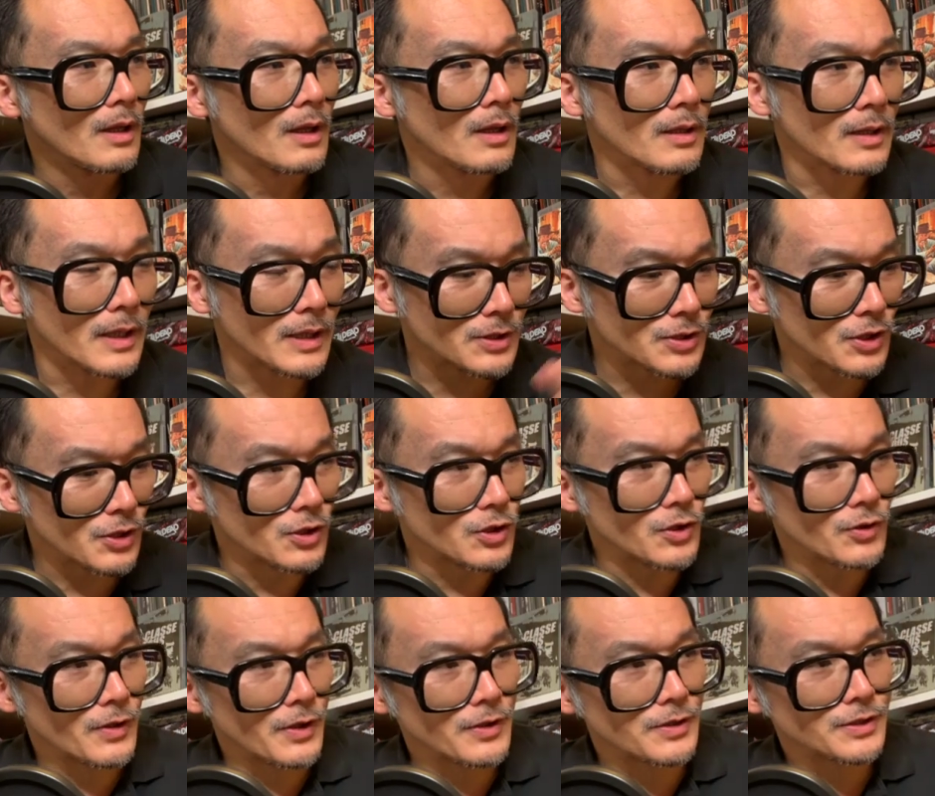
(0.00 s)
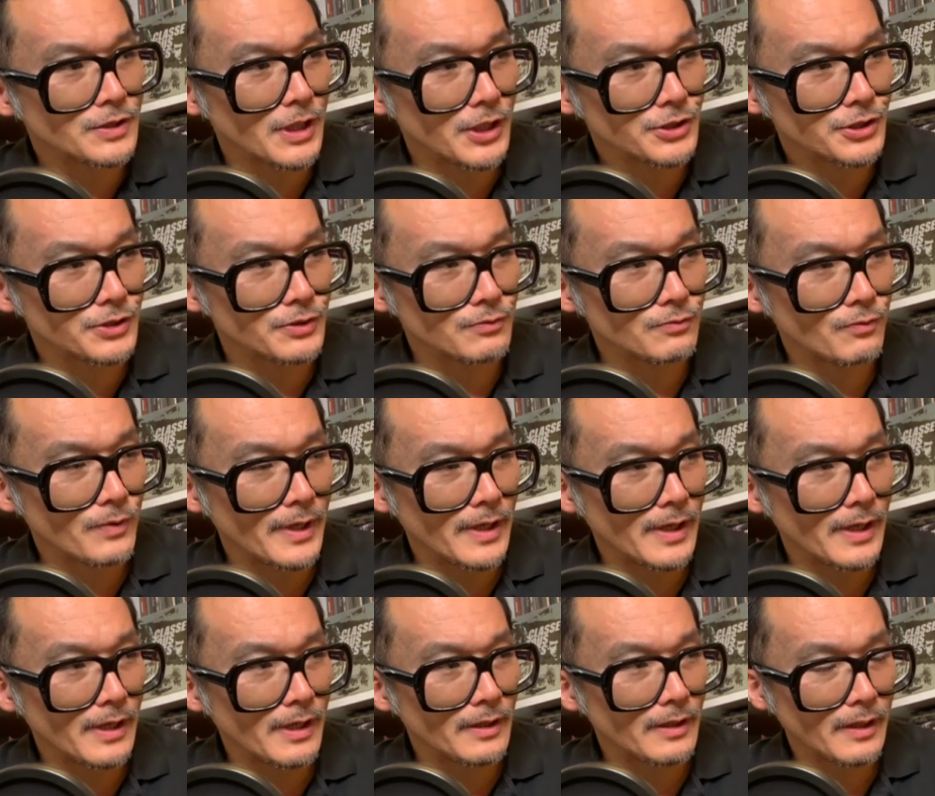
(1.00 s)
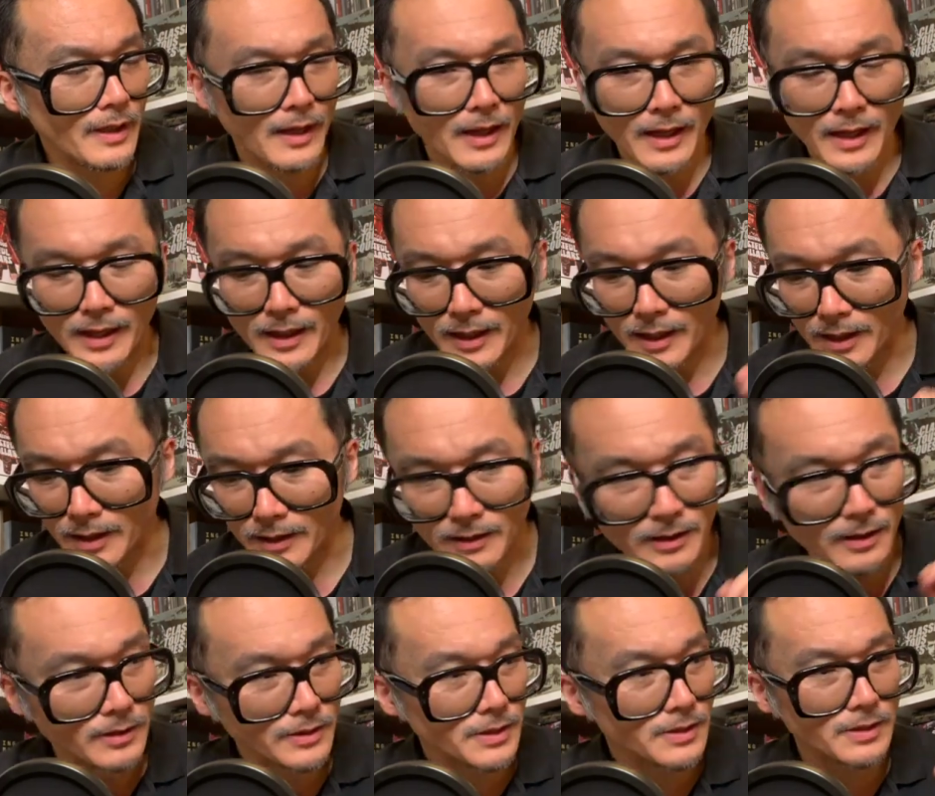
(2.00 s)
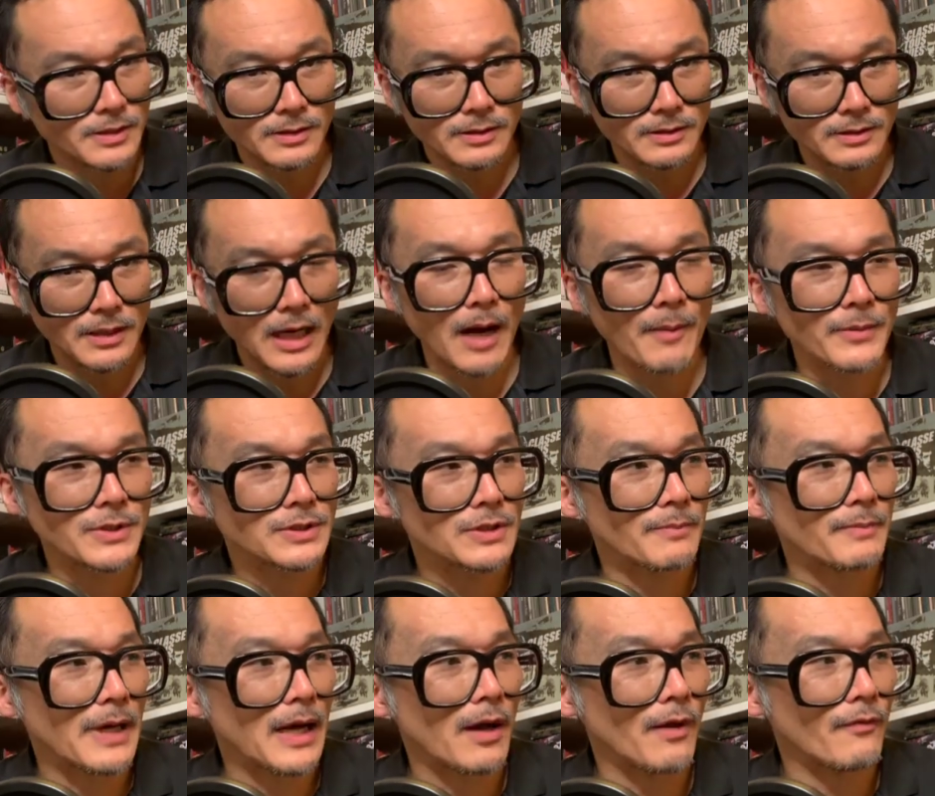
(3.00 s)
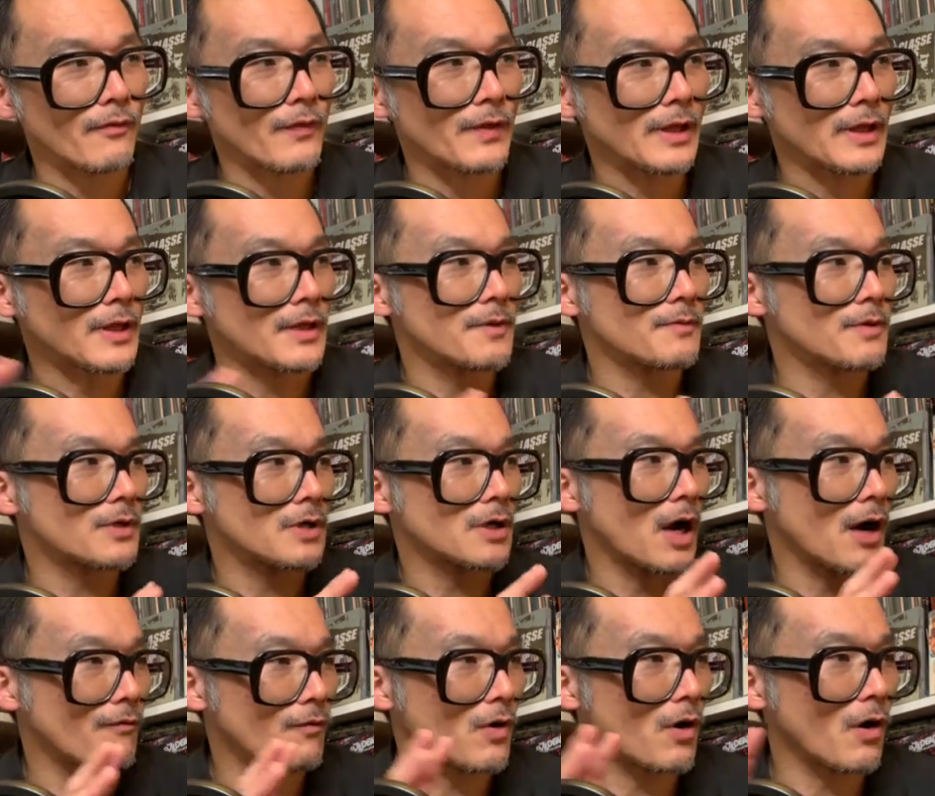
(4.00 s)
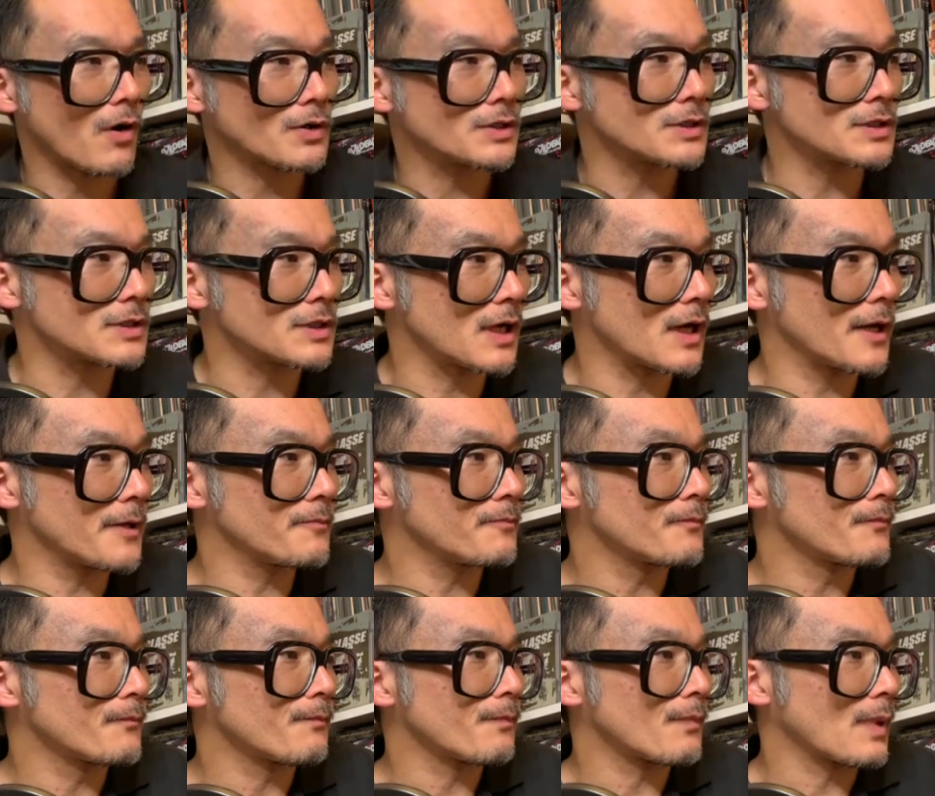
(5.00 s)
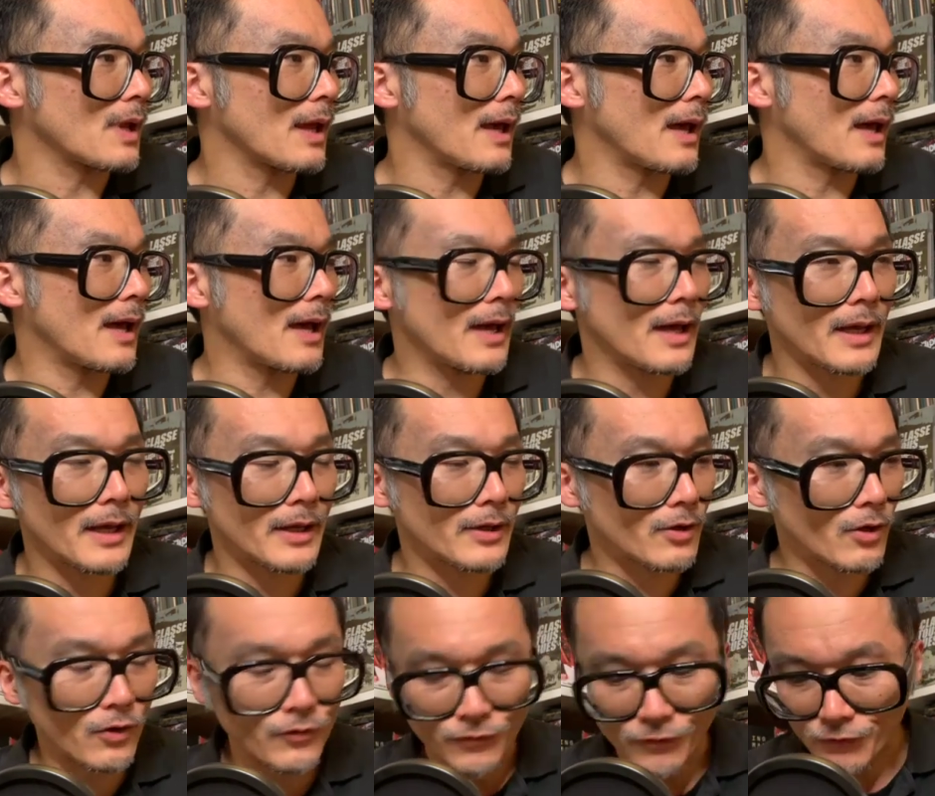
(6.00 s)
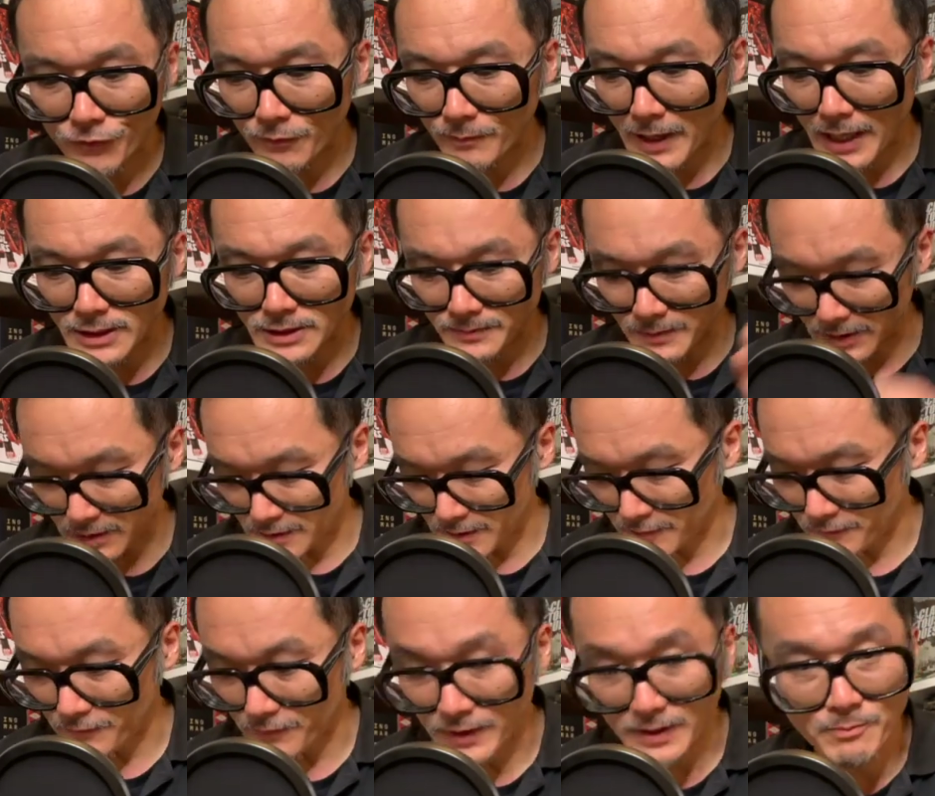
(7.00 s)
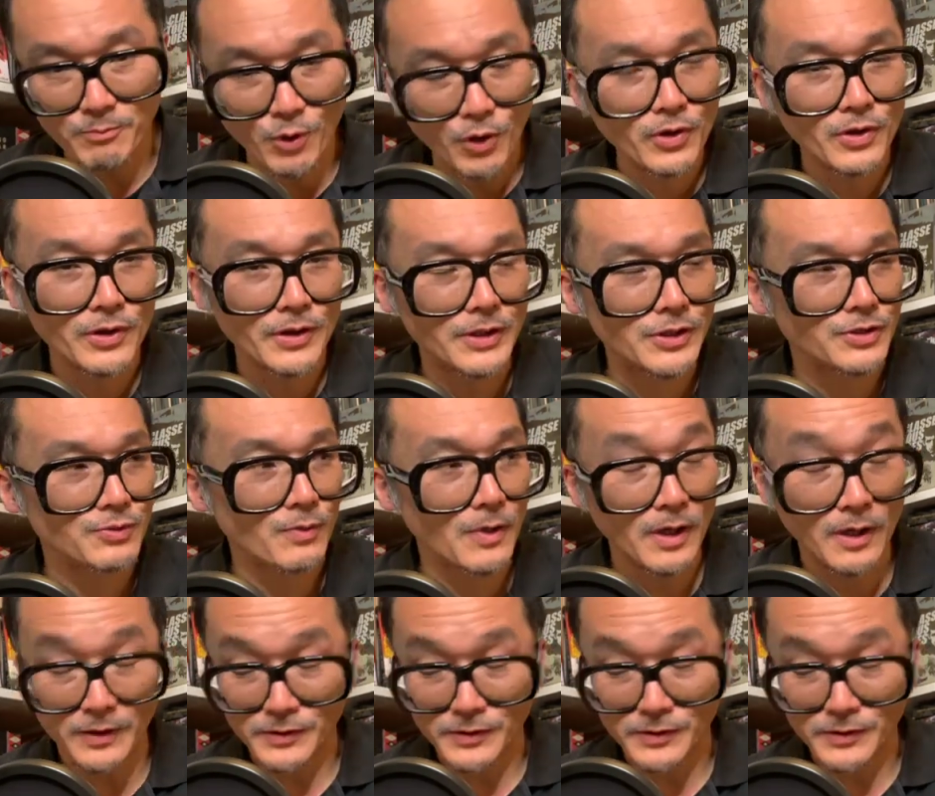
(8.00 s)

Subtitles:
Let us conclude our discussion with just comments about the cover art design and also some aspects of the booklet as well.